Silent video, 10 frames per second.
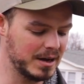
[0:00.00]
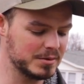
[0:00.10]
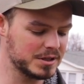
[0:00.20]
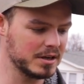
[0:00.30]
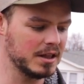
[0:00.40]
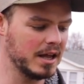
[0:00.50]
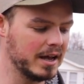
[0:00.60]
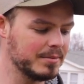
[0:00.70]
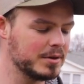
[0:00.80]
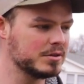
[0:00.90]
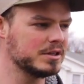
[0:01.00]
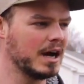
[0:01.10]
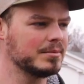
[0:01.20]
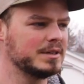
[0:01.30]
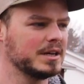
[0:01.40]
I'm just going to line up those
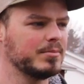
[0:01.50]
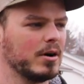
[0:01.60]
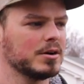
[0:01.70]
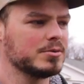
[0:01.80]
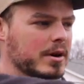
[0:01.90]
top tick marks